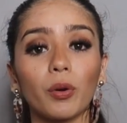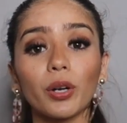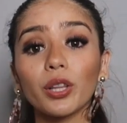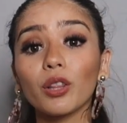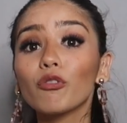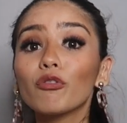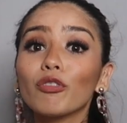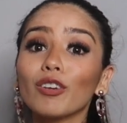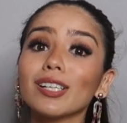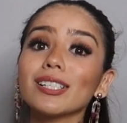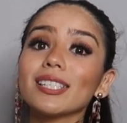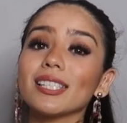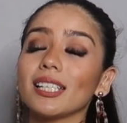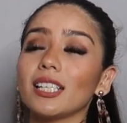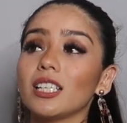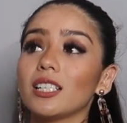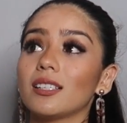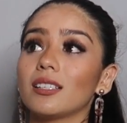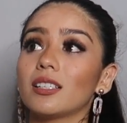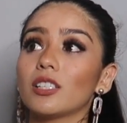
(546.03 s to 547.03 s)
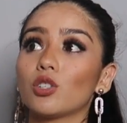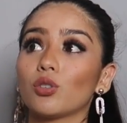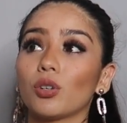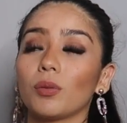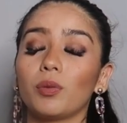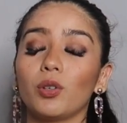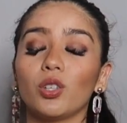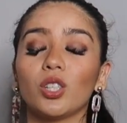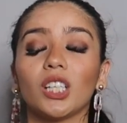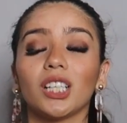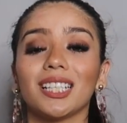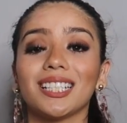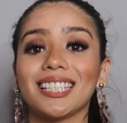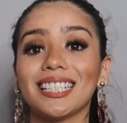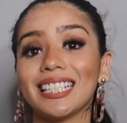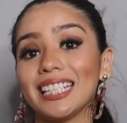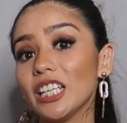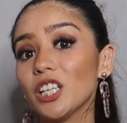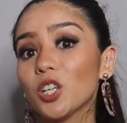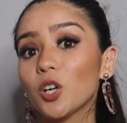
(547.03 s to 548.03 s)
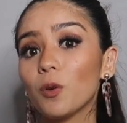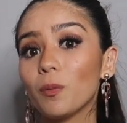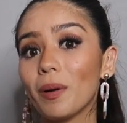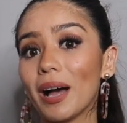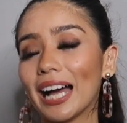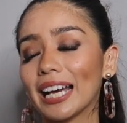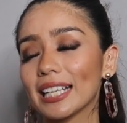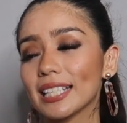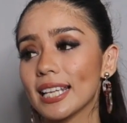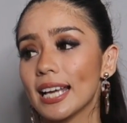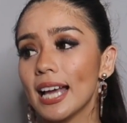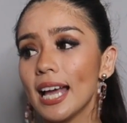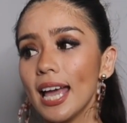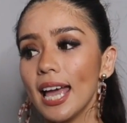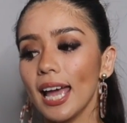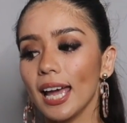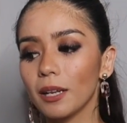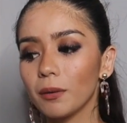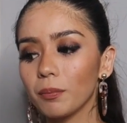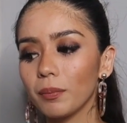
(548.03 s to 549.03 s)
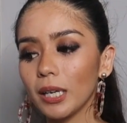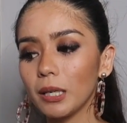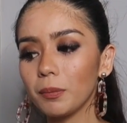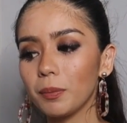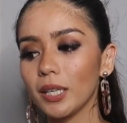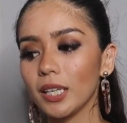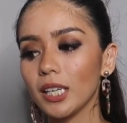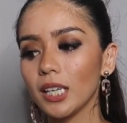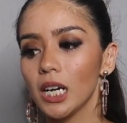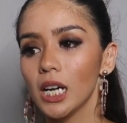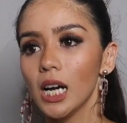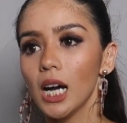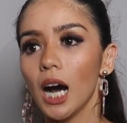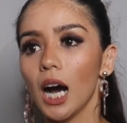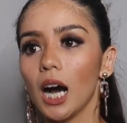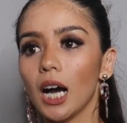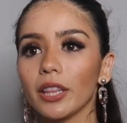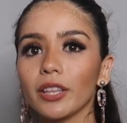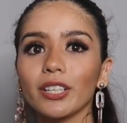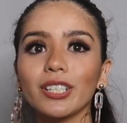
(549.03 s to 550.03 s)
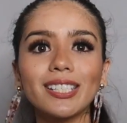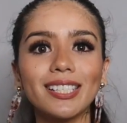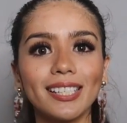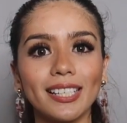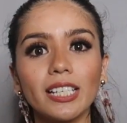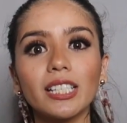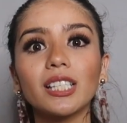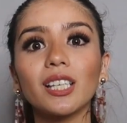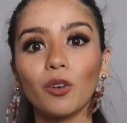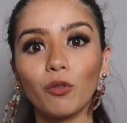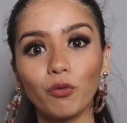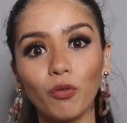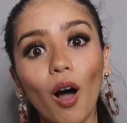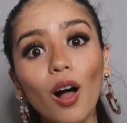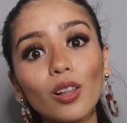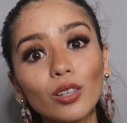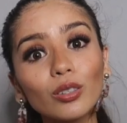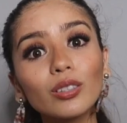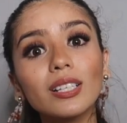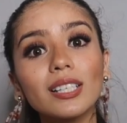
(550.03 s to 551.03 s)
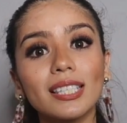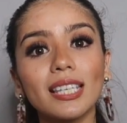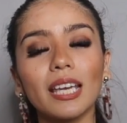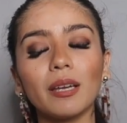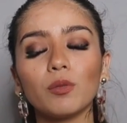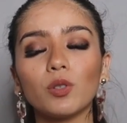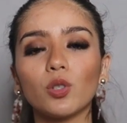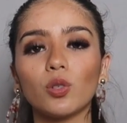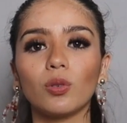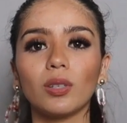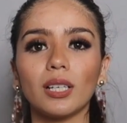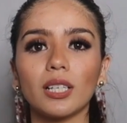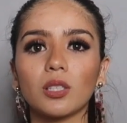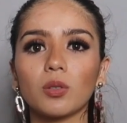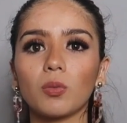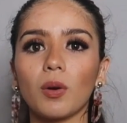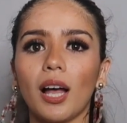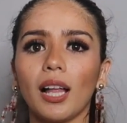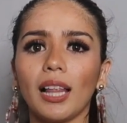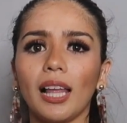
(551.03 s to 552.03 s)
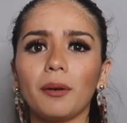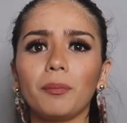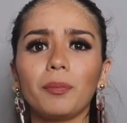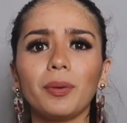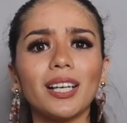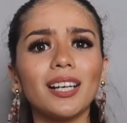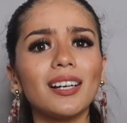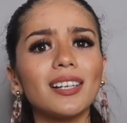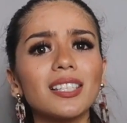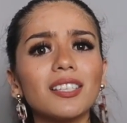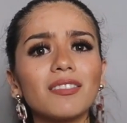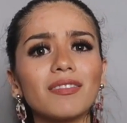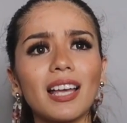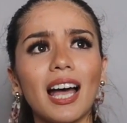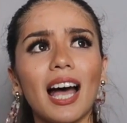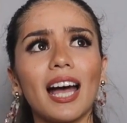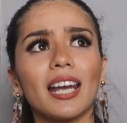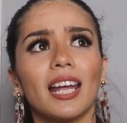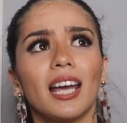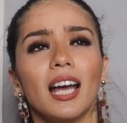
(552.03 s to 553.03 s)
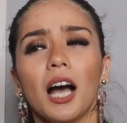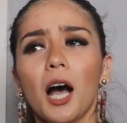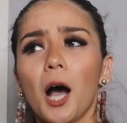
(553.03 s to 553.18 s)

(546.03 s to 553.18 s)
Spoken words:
We're the first city to distribute goods in eco bags, and maybe other cities can follow the same suit as well. And because of that,